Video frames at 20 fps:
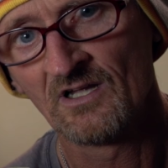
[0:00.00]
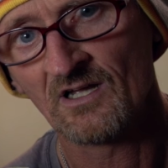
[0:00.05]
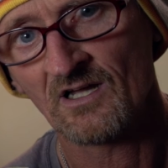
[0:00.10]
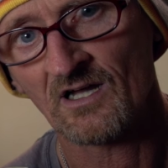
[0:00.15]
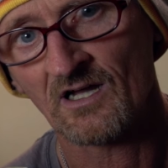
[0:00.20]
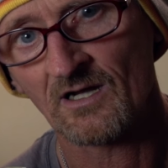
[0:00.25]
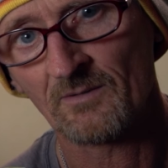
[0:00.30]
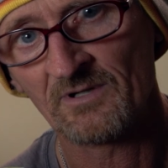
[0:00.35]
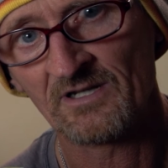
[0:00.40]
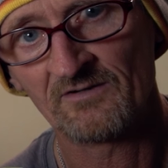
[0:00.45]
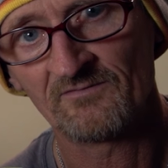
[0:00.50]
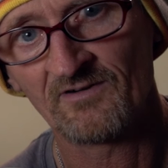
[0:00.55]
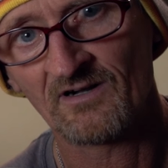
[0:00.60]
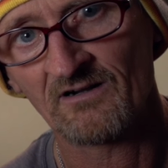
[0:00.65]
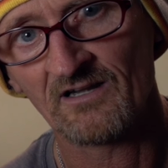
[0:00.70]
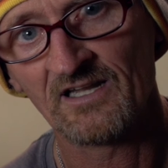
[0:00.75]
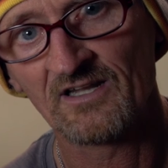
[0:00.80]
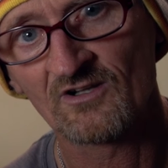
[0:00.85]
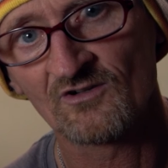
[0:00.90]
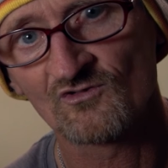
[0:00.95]
in a
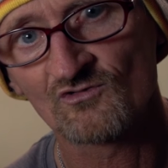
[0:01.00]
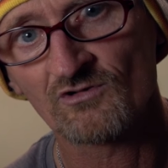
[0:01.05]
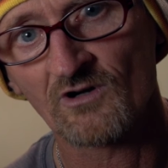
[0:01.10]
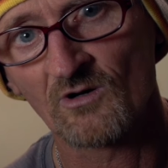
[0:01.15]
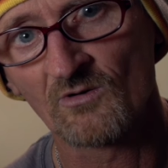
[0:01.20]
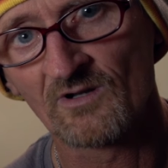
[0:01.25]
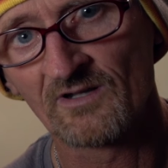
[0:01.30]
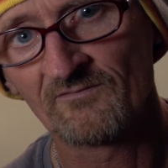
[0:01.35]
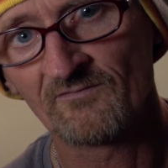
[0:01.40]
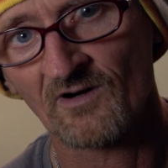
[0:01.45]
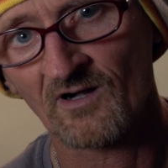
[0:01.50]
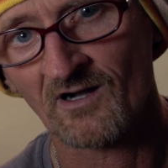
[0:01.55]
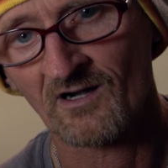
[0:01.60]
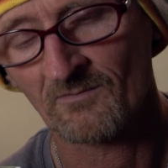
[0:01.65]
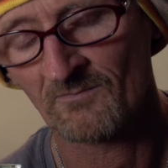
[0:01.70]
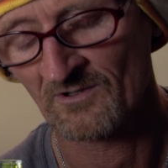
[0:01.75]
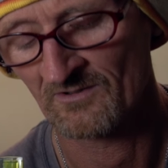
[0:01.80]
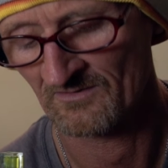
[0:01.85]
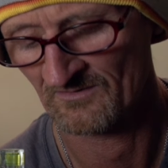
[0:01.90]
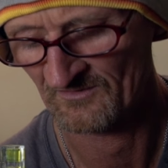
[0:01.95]
very controlled
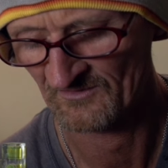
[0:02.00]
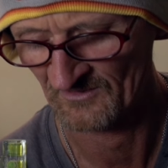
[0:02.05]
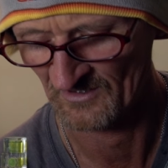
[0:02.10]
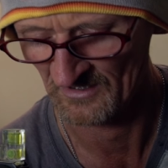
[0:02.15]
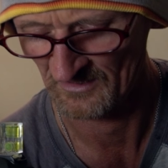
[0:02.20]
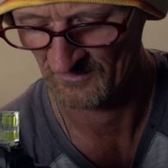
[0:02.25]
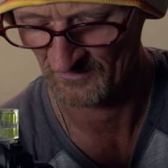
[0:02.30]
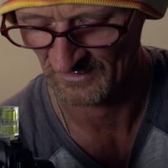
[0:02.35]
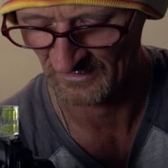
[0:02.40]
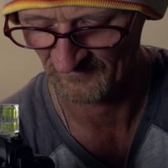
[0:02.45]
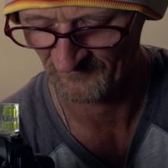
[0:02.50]
environment. So I've